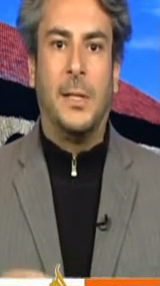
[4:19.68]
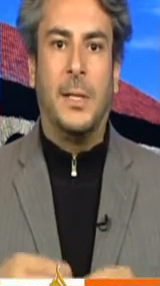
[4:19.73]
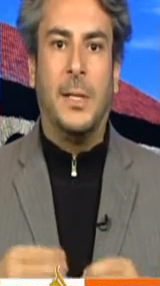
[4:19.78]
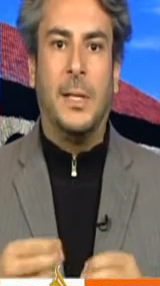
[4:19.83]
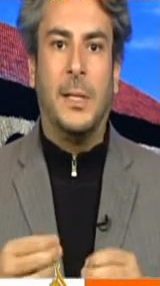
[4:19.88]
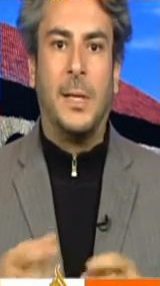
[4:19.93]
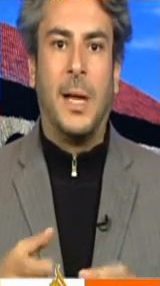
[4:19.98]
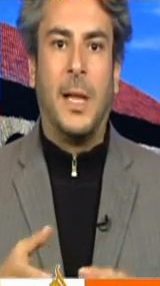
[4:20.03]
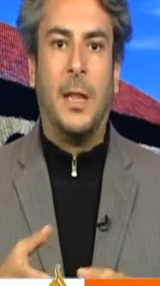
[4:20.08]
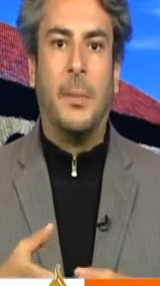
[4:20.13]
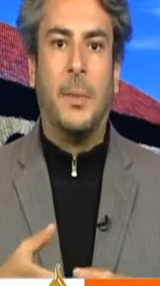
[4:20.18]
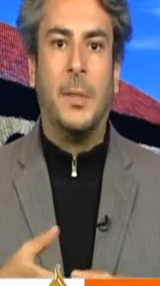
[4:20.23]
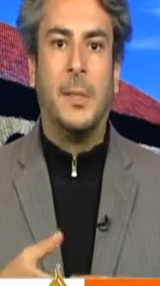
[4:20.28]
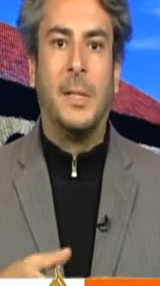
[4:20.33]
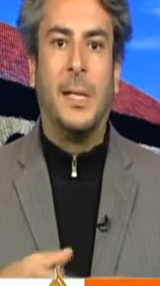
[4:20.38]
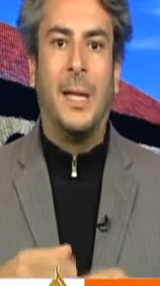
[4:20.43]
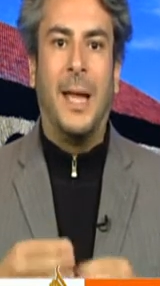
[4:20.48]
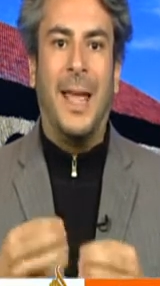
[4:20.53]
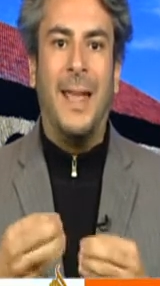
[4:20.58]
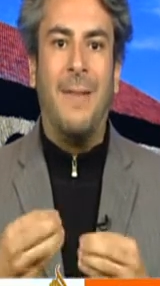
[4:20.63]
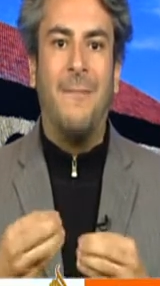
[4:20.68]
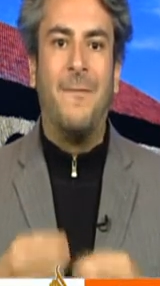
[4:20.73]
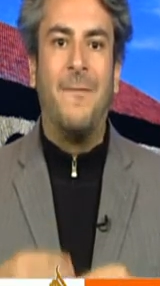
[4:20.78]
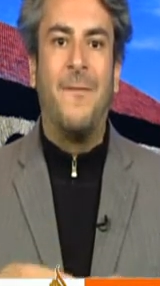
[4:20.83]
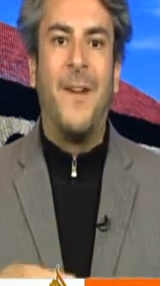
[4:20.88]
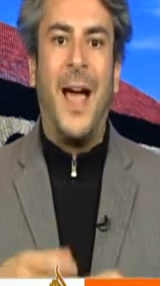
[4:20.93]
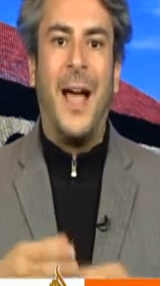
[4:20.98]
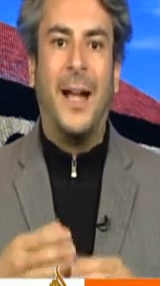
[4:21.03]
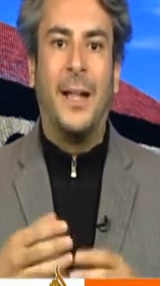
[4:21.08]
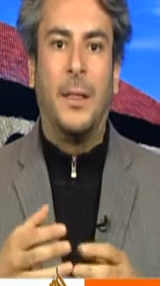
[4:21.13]
these elements that, in
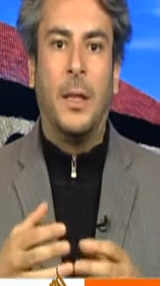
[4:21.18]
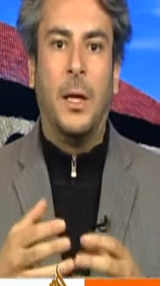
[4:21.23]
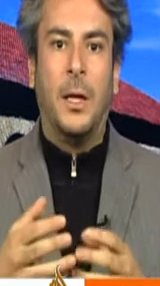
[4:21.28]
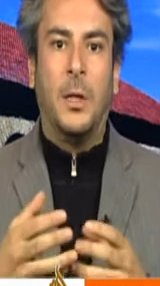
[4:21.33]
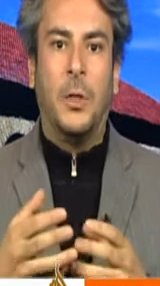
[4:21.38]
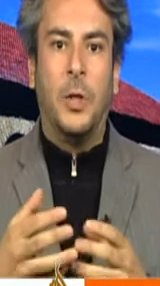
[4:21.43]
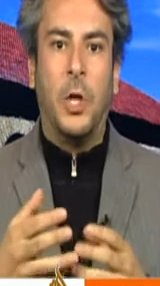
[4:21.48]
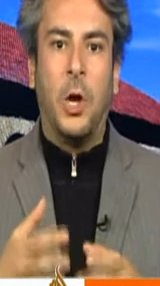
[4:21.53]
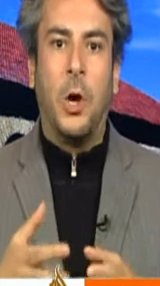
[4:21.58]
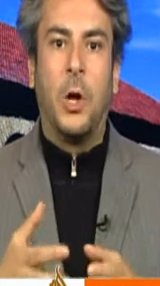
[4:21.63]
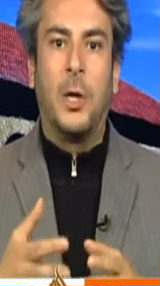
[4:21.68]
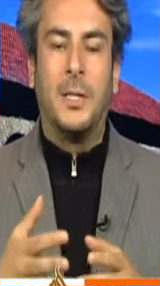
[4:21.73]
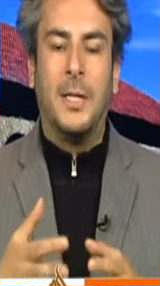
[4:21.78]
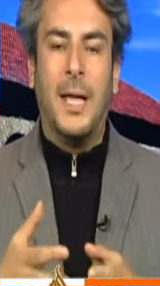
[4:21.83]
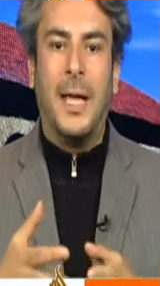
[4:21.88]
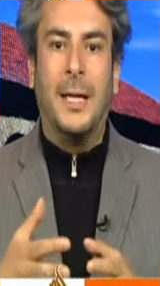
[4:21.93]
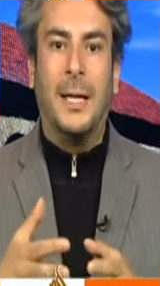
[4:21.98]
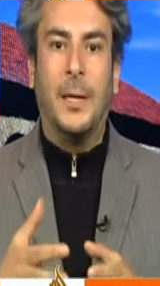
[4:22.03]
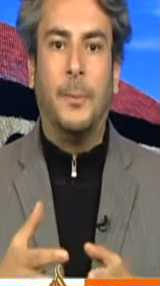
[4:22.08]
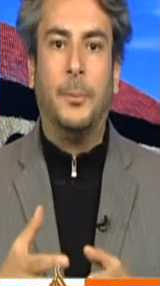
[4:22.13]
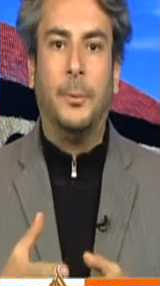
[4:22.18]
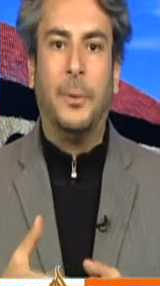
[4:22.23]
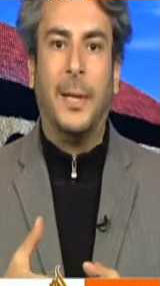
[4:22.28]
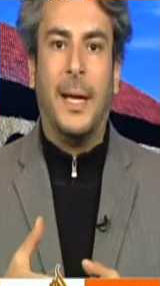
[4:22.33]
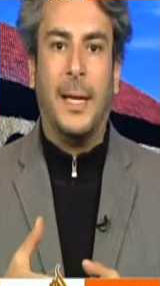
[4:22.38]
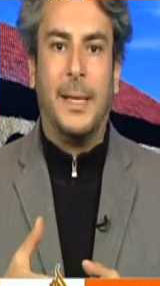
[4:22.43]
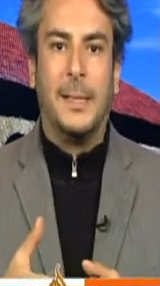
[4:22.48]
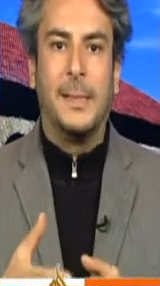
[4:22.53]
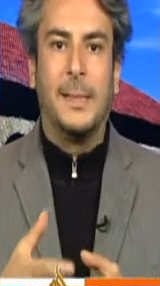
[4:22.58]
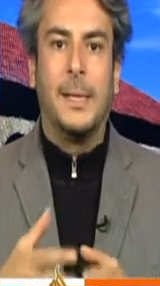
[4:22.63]
fact, they are taking
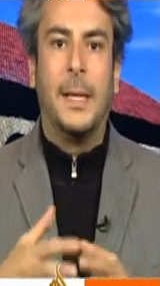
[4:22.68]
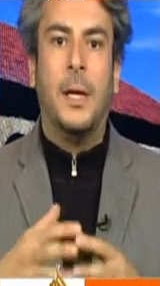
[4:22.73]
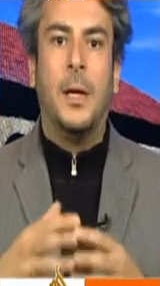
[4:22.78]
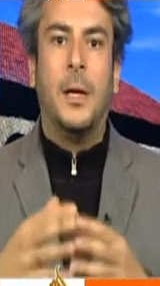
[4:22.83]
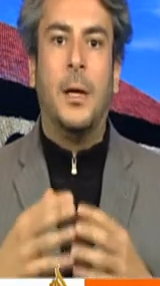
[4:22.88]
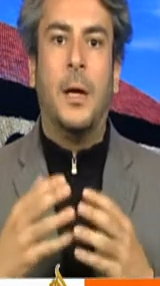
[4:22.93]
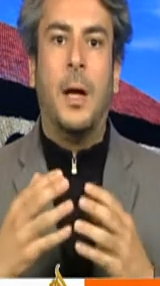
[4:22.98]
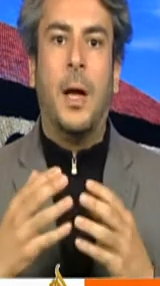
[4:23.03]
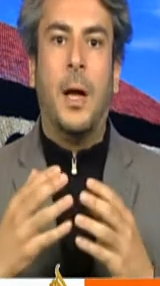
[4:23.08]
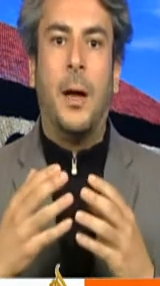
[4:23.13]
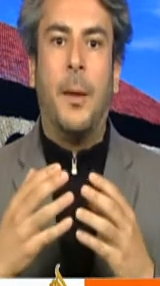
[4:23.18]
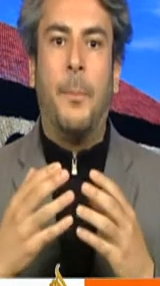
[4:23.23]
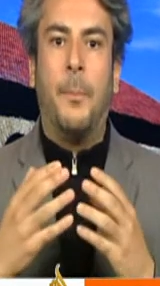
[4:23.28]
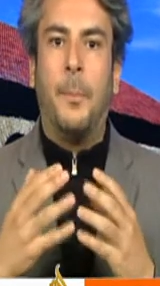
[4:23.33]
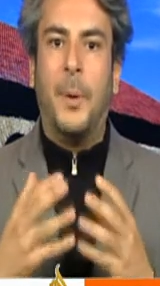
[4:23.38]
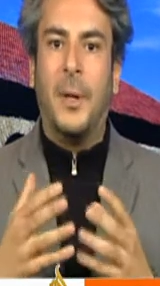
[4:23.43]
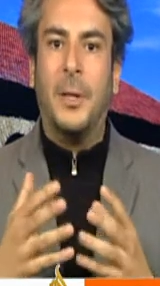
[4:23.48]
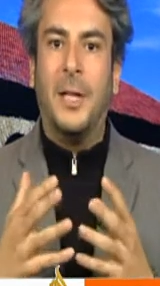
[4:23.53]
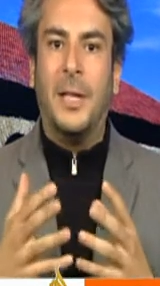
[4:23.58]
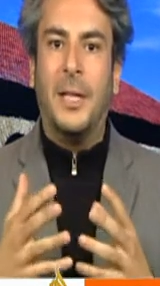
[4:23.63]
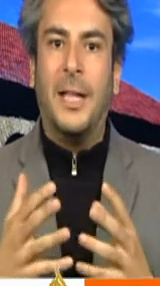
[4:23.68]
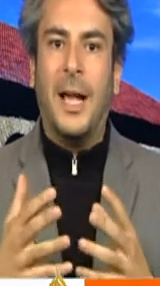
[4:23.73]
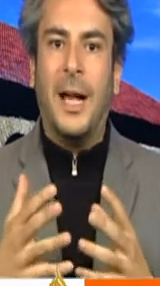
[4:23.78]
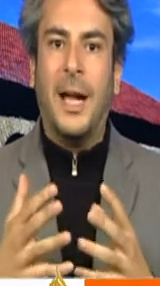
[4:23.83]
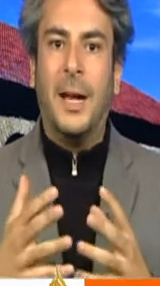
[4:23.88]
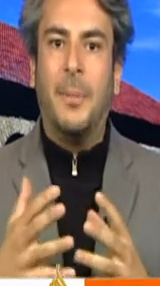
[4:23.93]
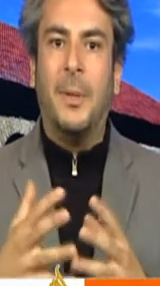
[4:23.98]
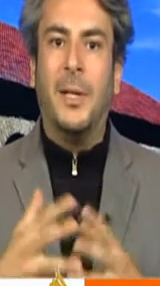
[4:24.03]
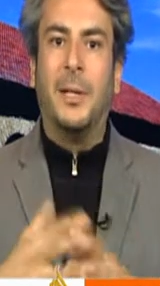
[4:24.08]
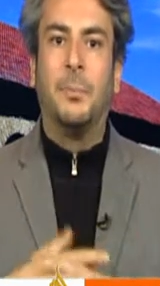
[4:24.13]
place. But they got
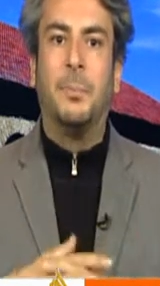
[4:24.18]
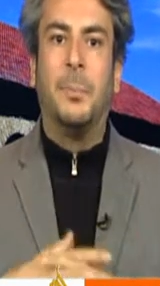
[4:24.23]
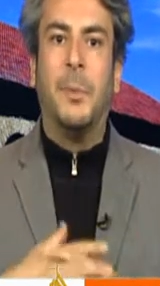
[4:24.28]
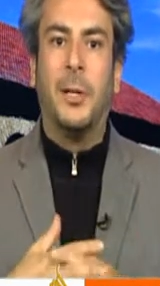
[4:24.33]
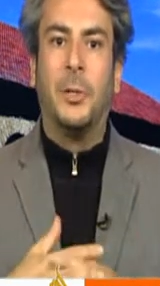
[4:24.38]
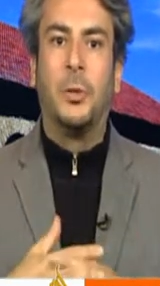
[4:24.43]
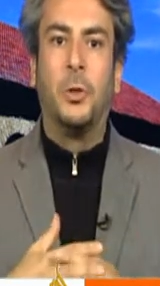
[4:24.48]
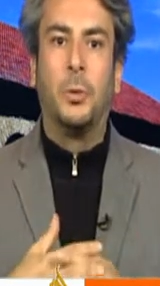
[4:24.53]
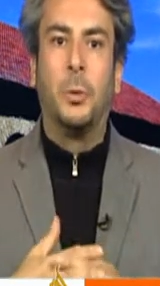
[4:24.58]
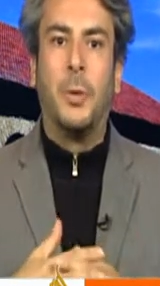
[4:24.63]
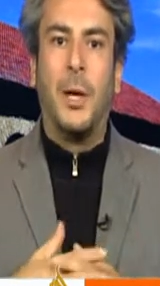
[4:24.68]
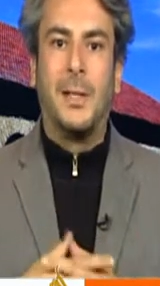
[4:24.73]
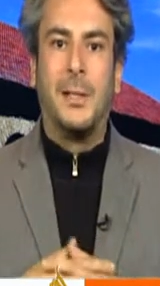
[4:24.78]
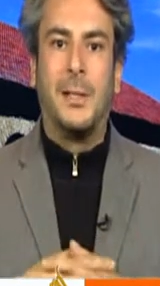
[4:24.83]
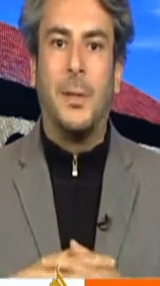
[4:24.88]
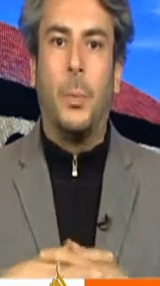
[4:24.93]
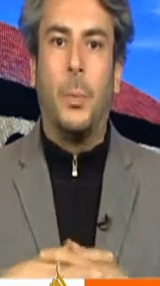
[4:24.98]
to build trust, and